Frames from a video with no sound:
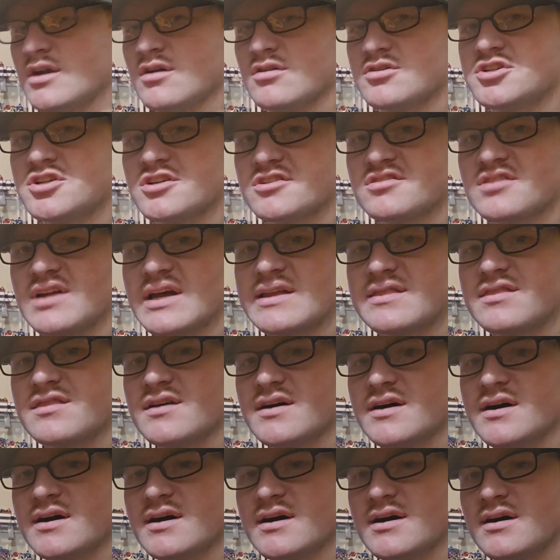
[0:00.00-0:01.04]
Just like
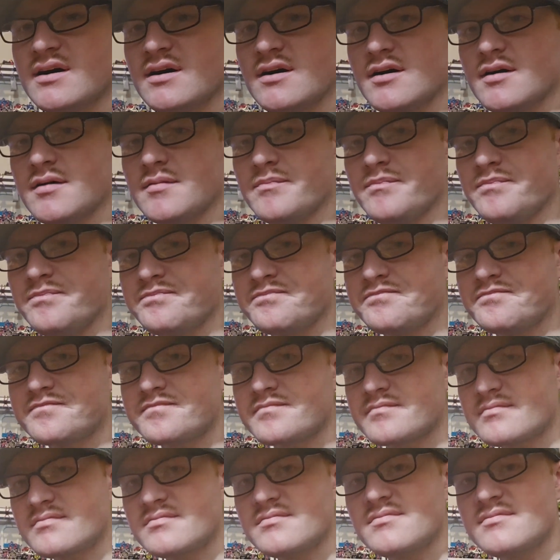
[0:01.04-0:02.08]
the
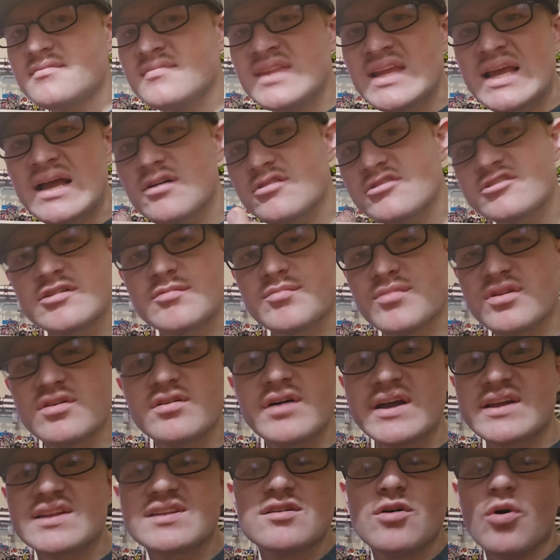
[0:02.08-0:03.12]
how some of the
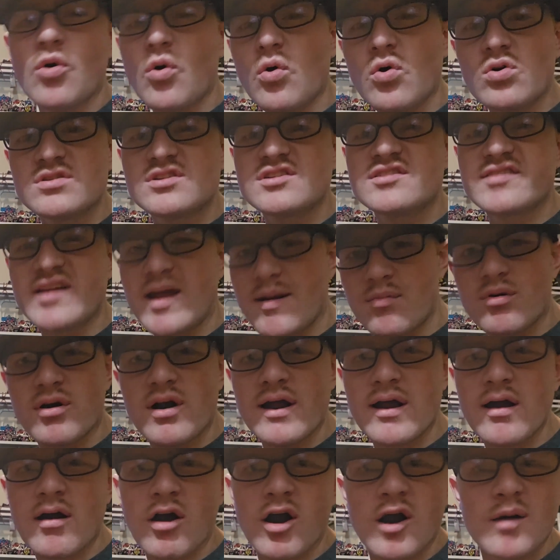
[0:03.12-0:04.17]
like old
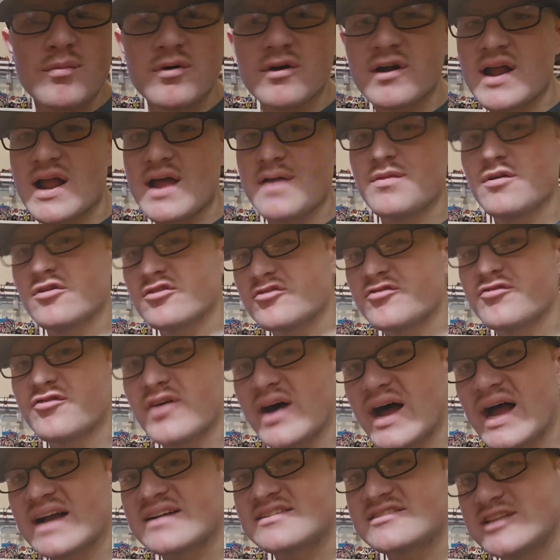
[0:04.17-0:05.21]
samurai armor had those
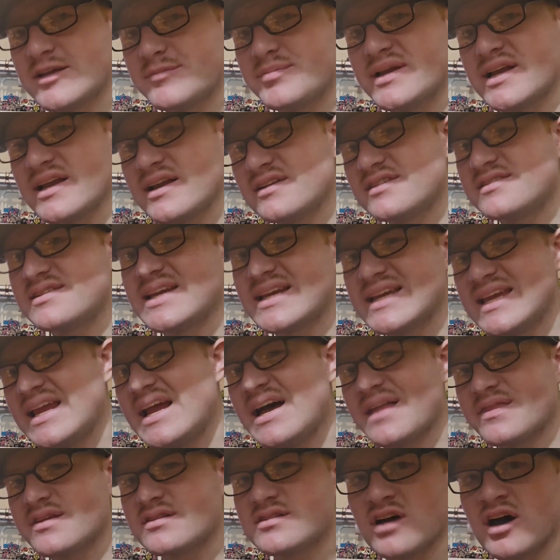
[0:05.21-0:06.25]
flags sticking
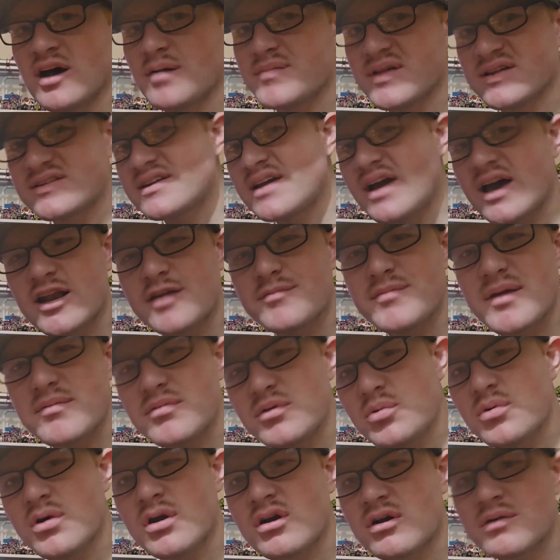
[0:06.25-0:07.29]
out the top. That's kind of maybe
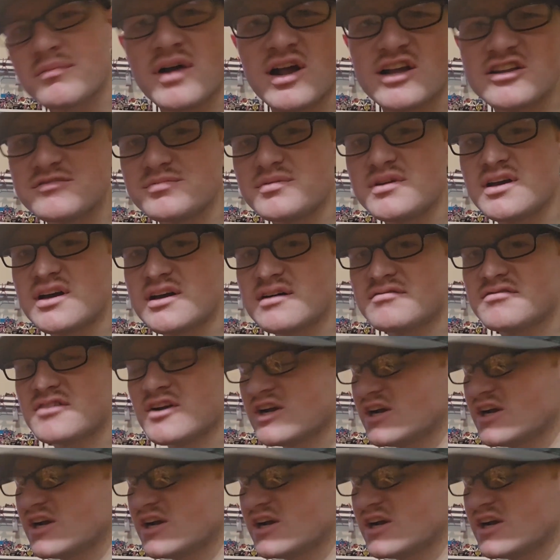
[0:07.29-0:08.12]
what it reminds me of,